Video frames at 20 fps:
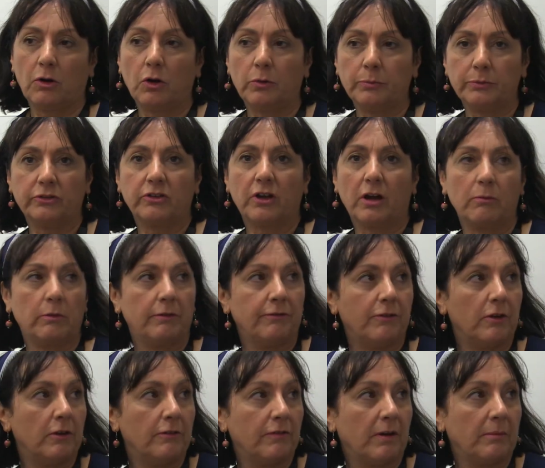Homestart
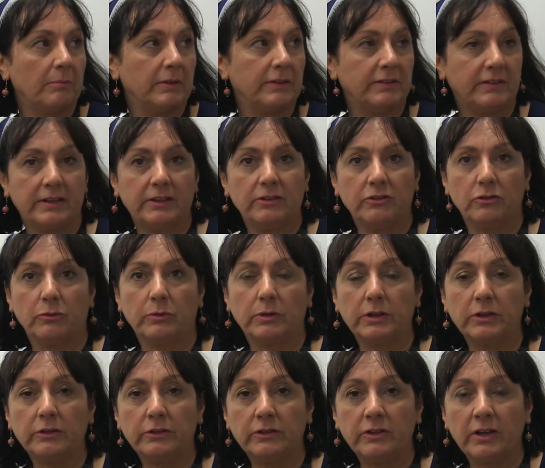refer families into
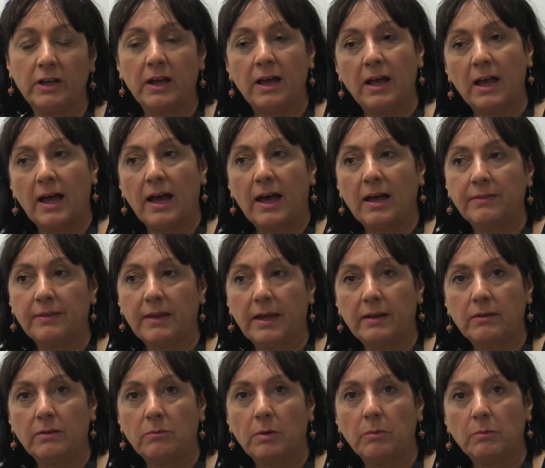us. And
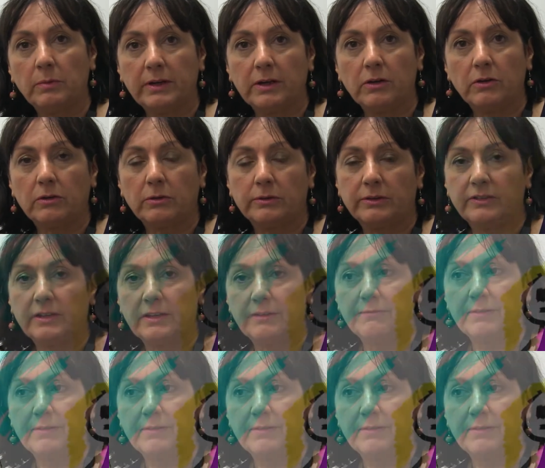then when we go and see